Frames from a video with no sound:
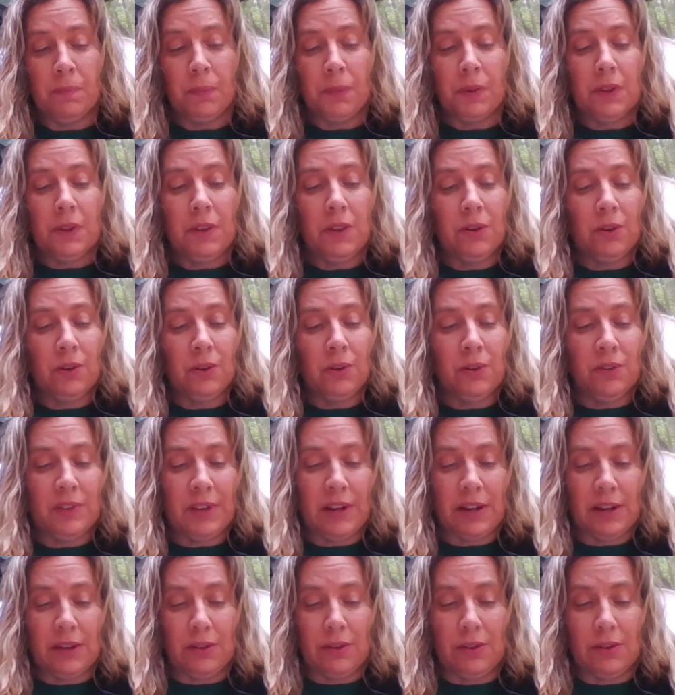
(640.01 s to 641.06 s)
The girls
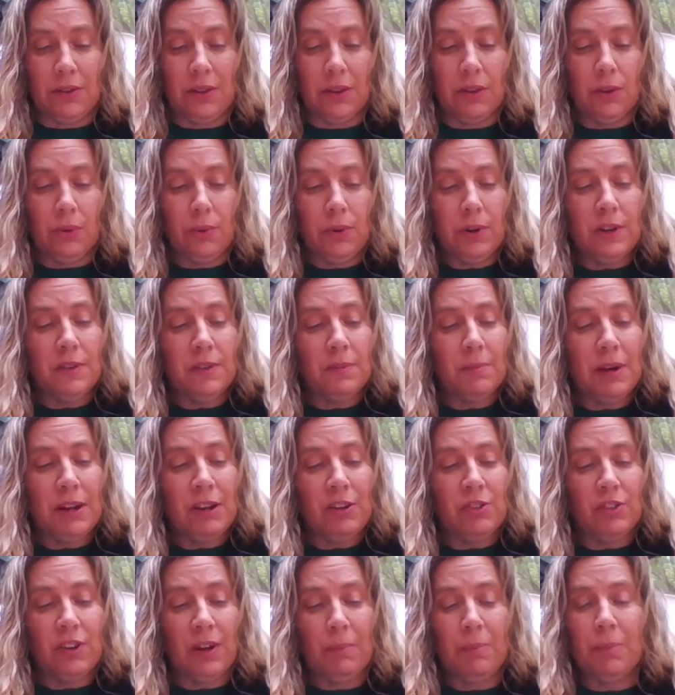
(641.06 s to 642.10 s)
echoed, "The Lord is my
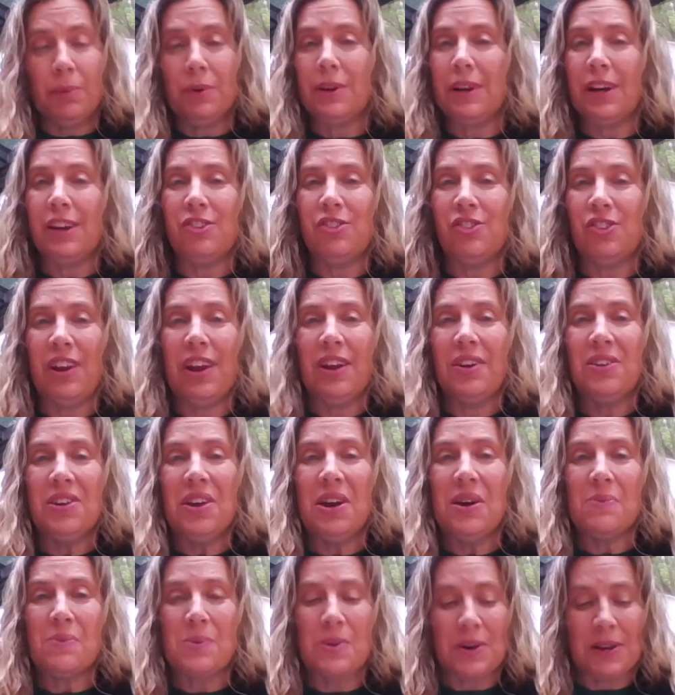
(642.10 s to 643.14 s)
shepherd, I shall
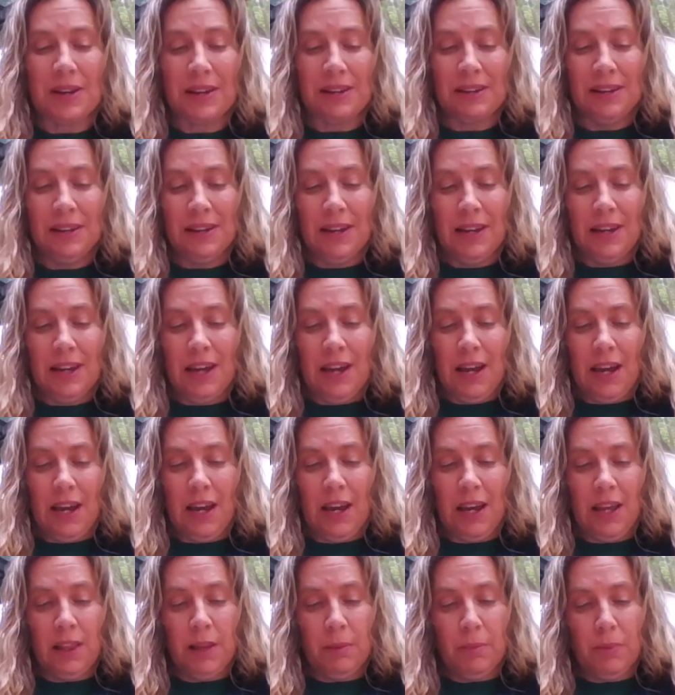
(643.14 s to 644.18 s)
not want."
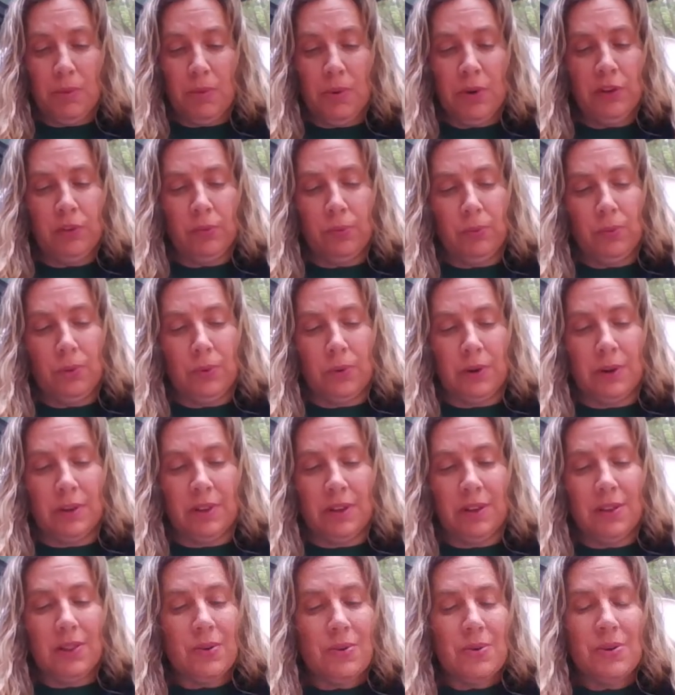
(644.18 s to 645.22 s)
And the boys roared,
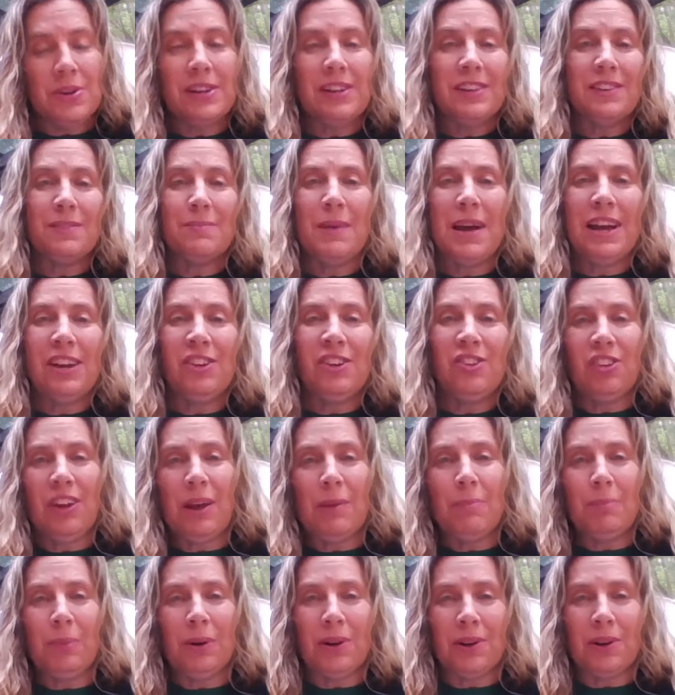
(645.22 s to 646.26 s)
"The Lord is my
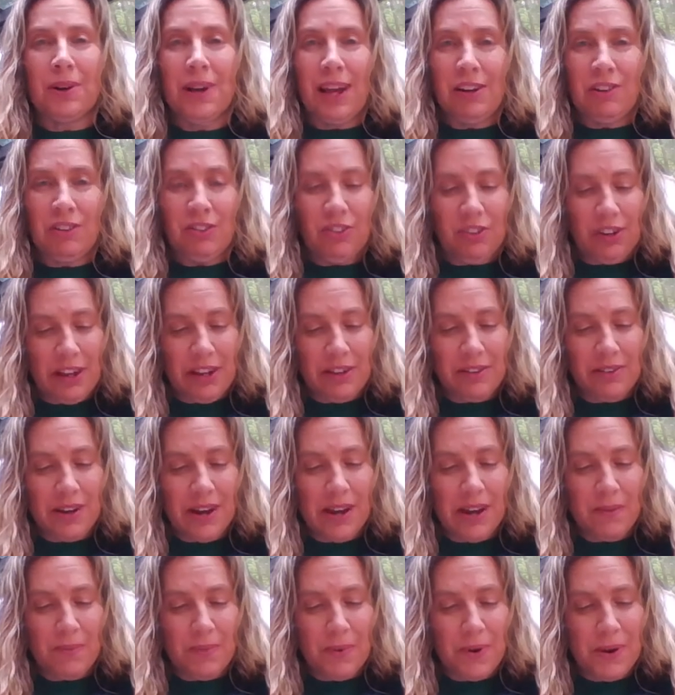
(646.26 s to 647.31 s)
shepherd, I shall
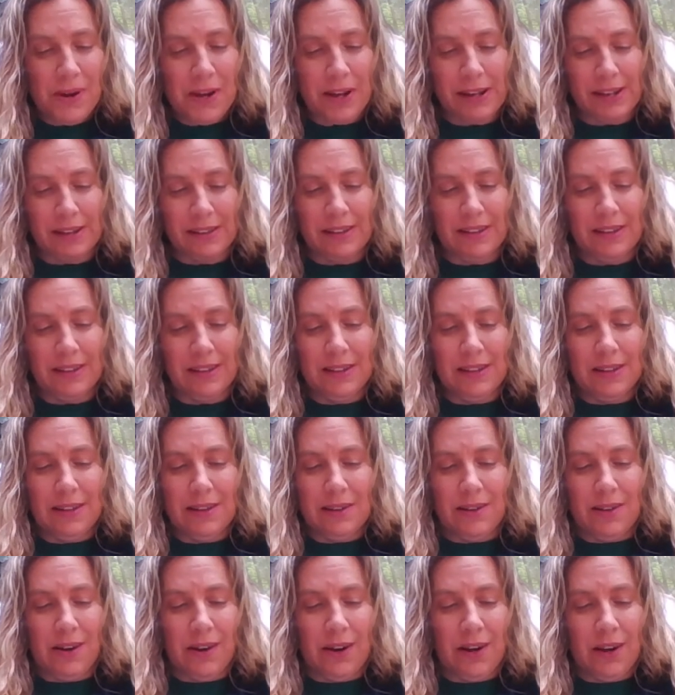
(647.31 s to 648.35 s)
not want."
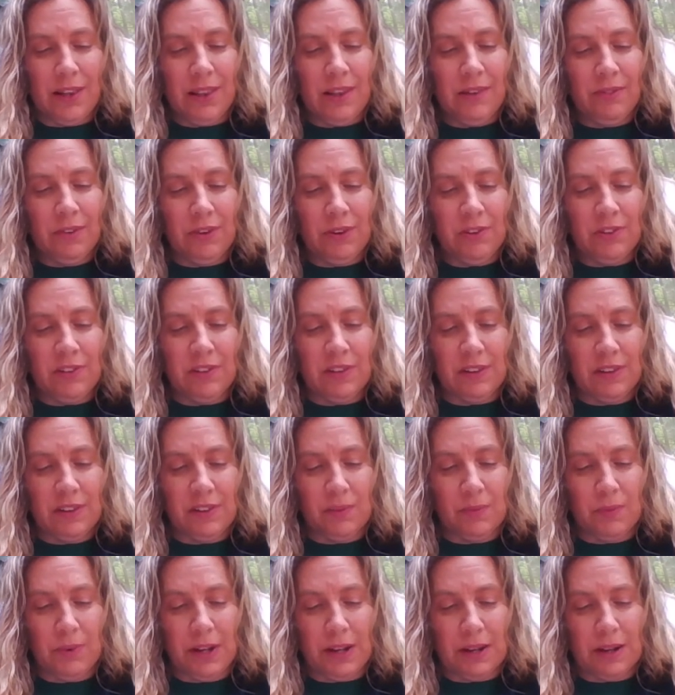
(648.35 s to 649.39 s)
On the verses
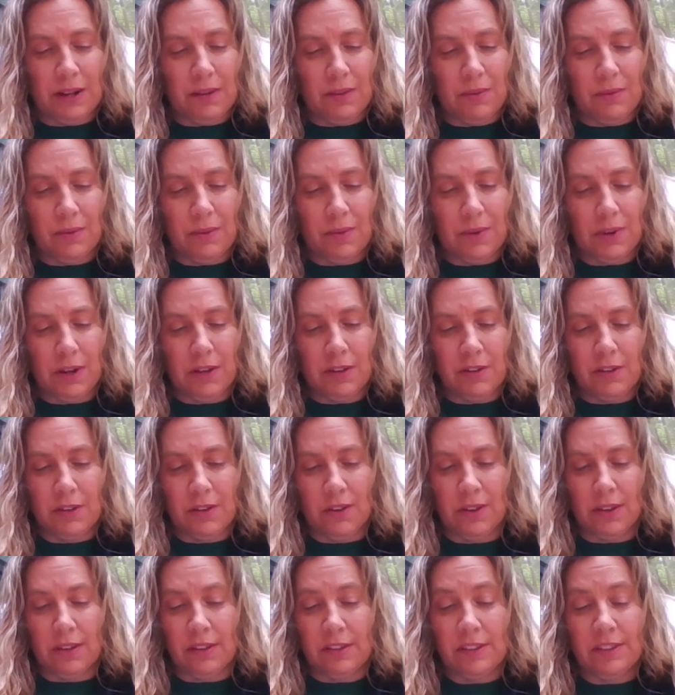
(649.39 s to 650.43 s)
went until
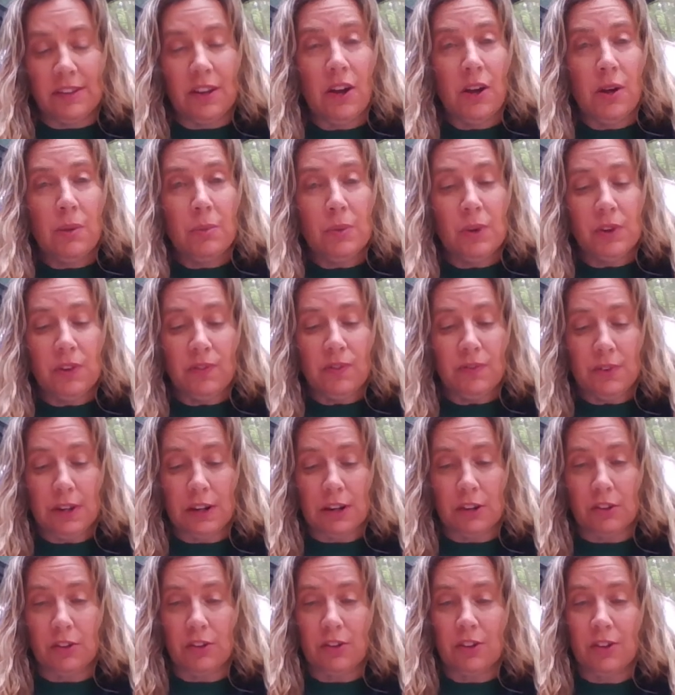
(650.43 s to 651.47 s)
the psalm was
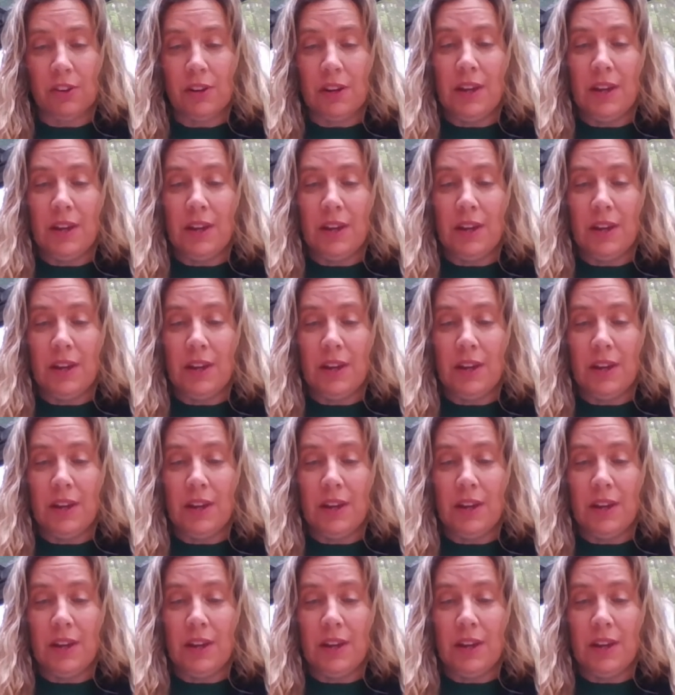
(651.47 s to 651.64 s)
finished.